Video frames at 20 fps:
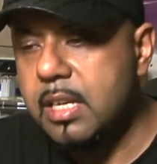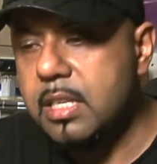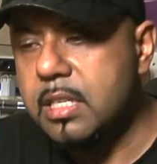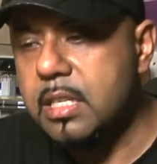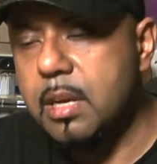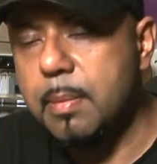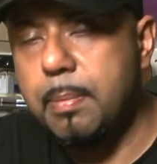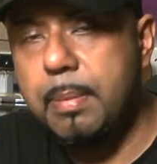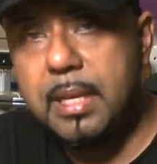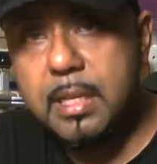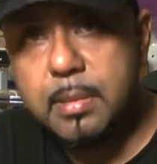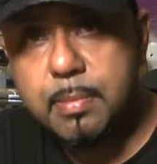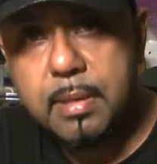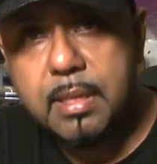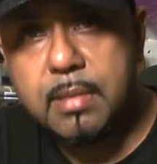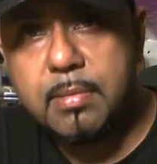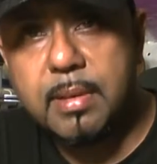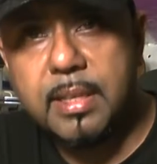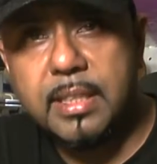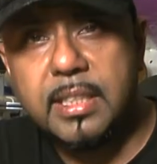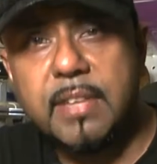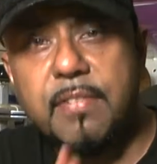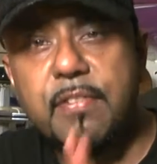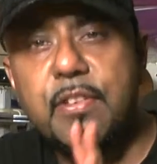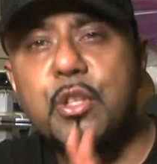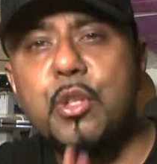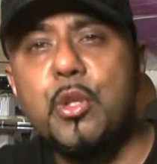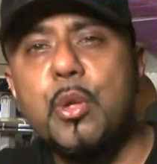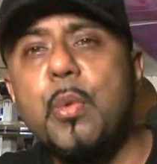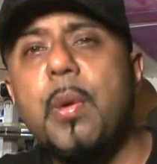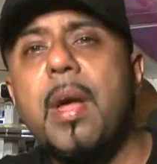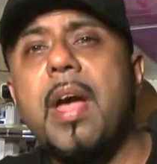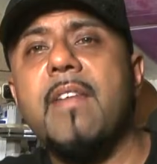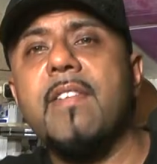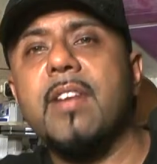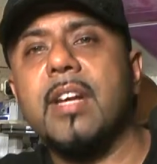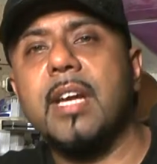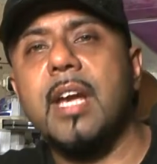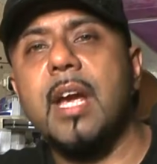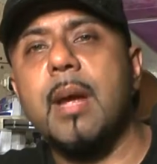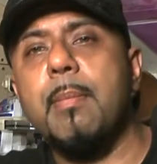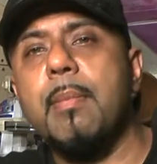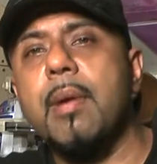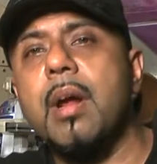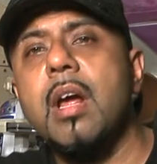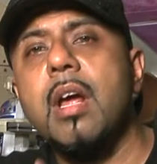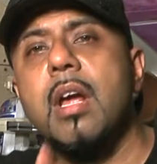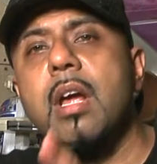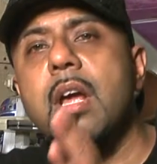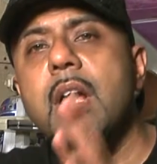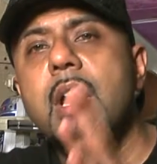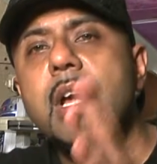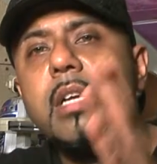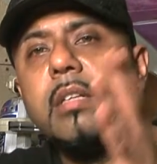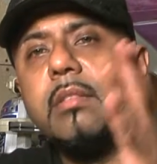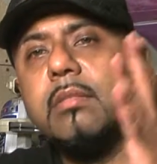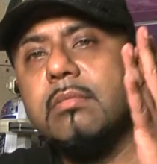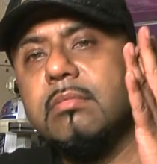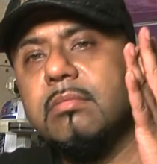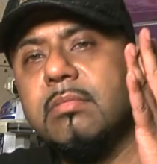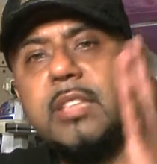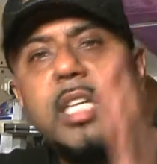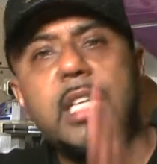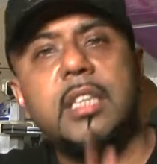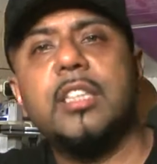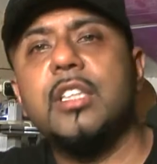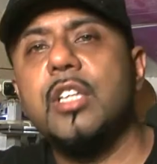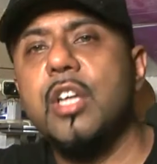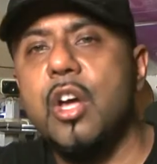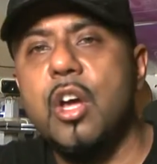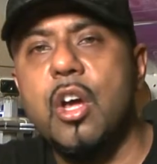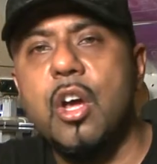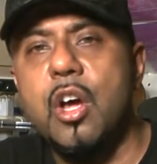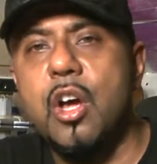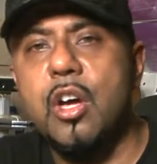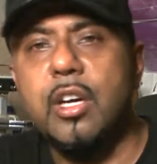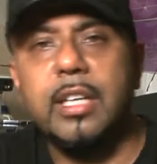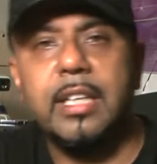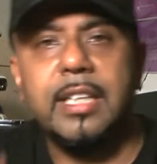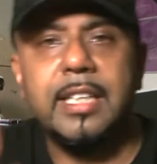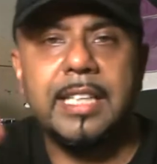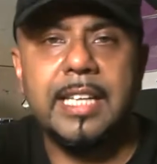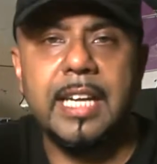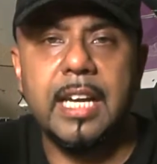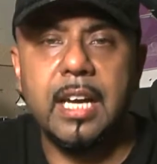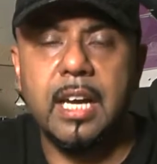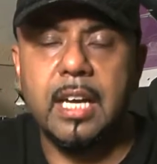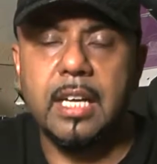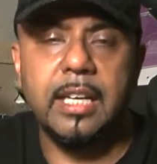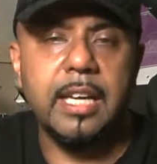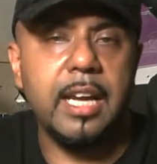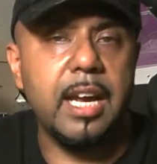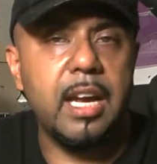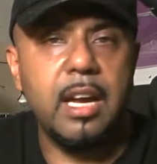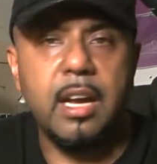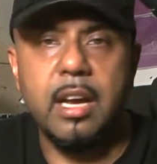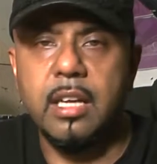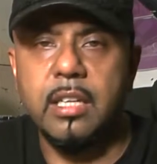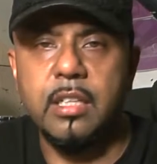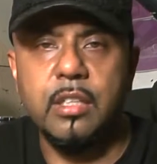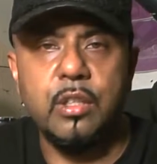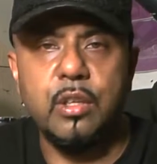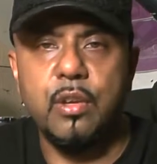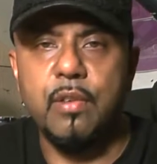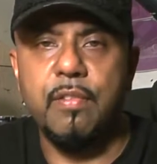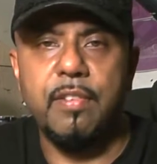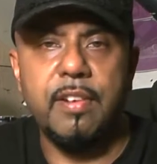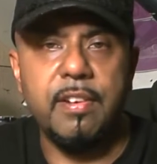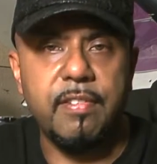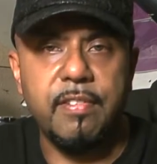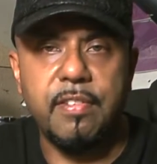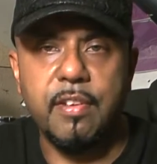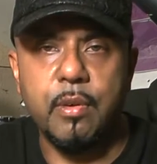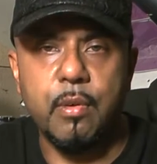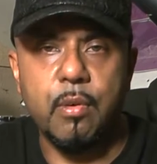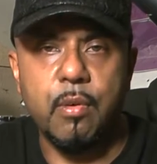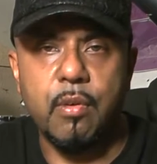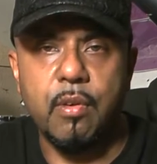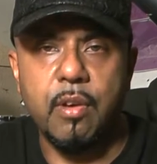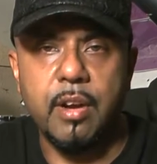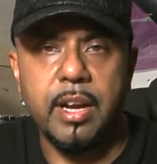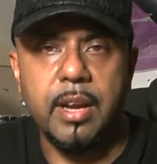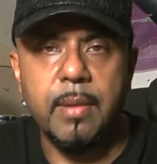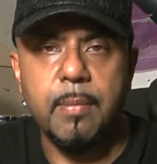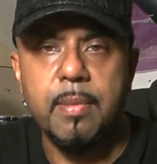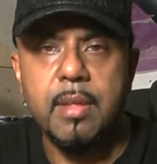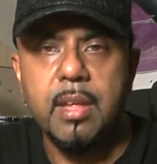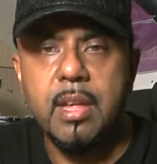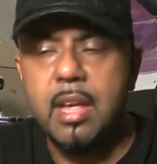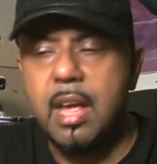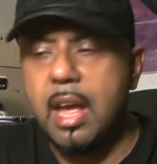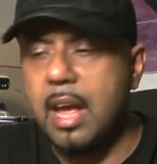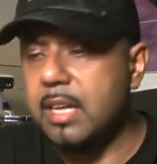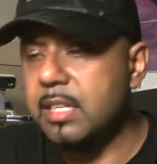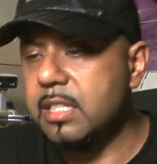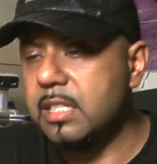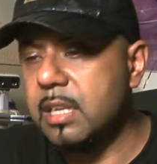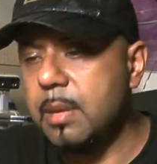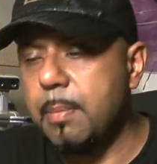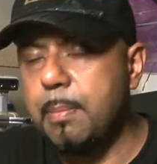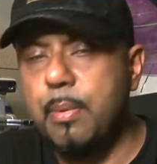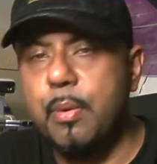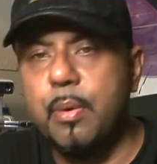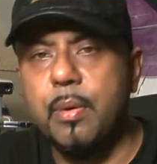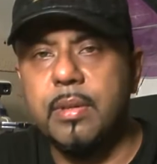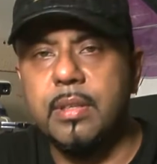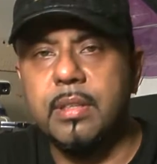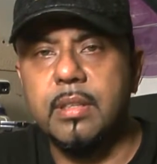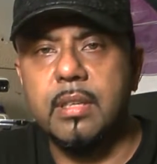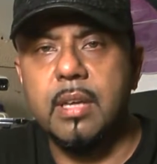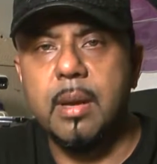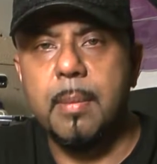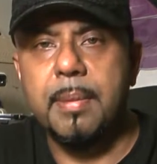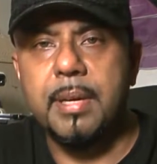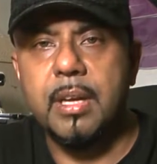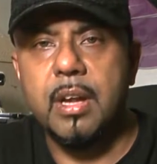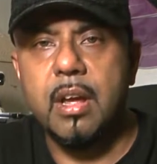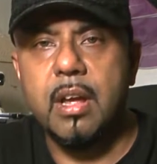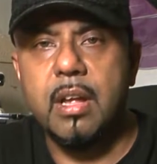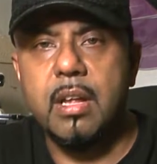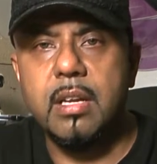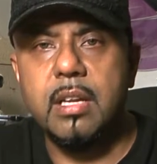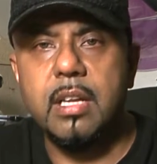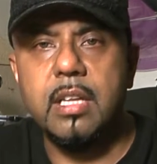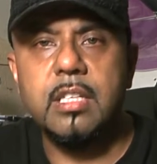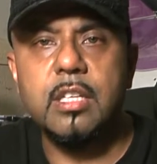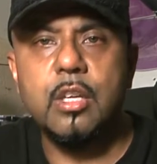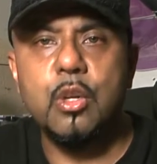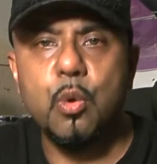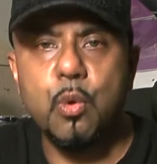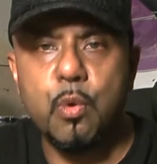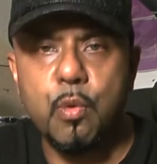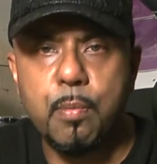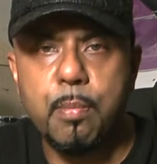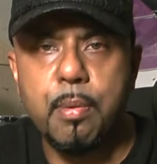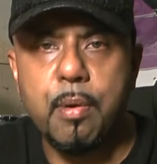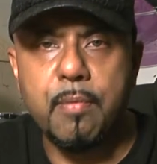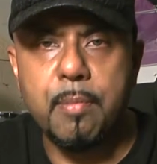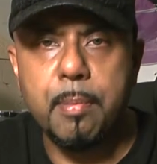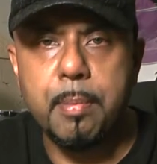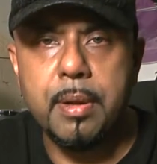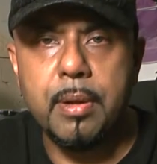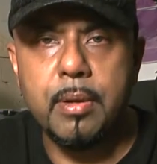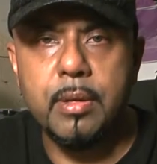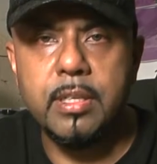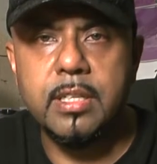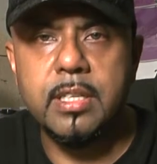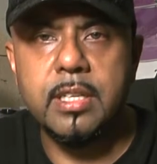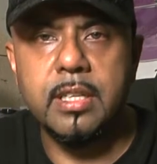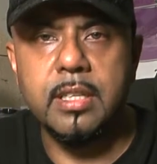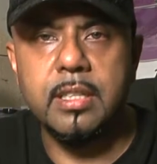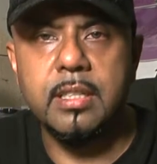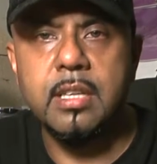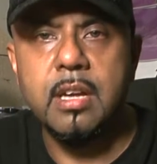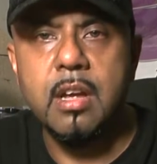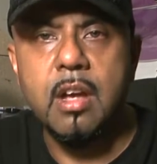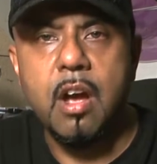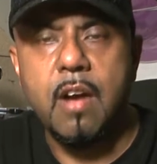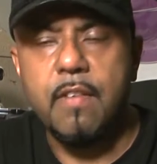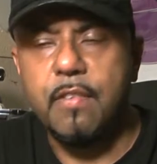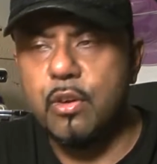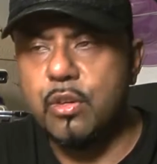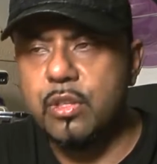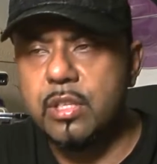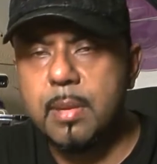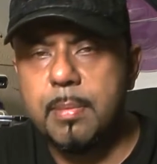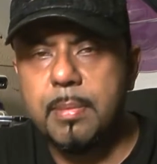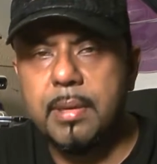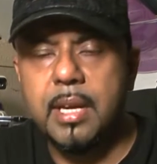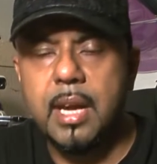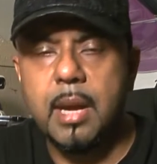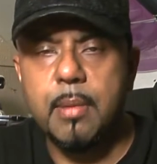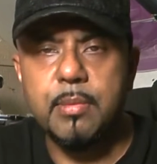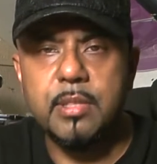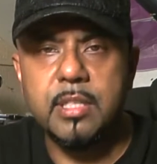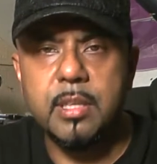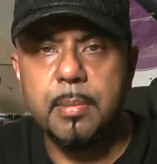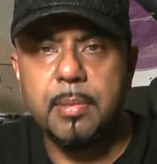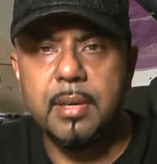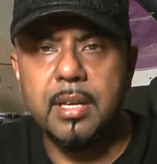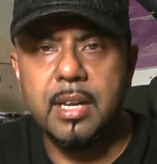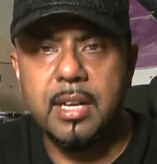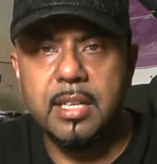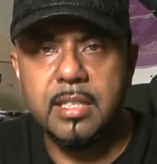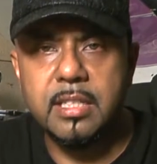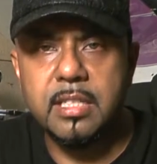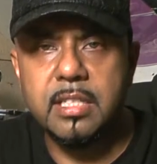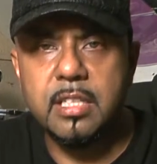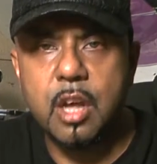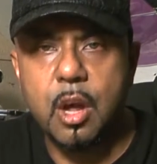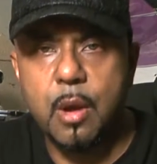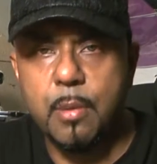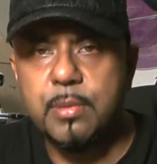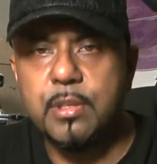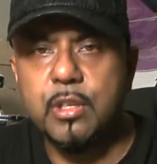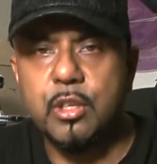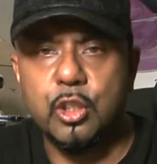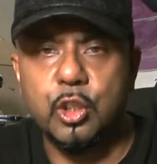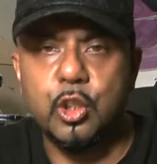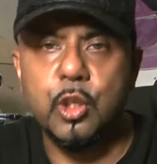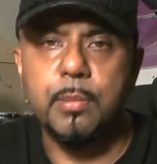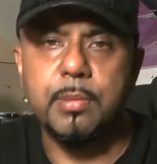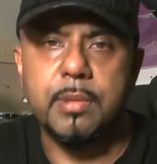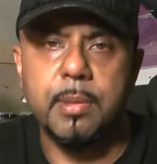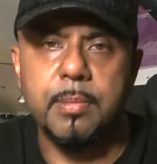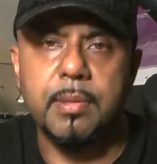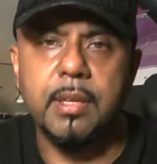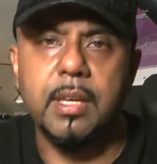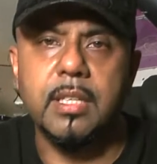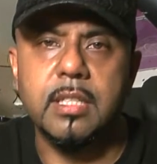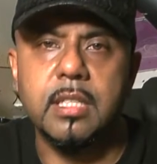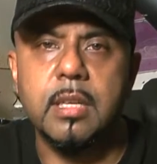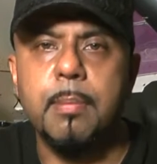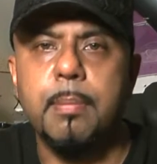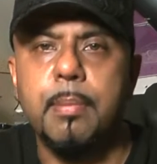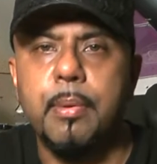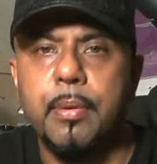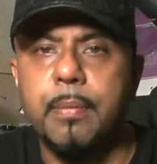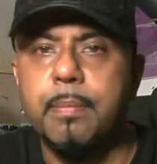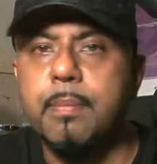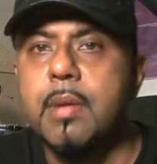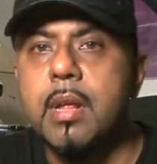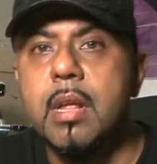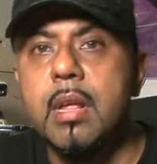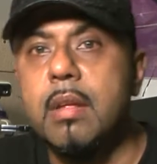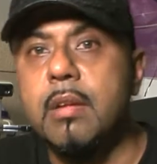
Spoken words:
So please, please, please, if you do have a camera, doesn't hurt, get a UV filter on it at some point. I mean, it's a law of probability. I've got so many cameras, so many lenses, I was going to drop something at some point.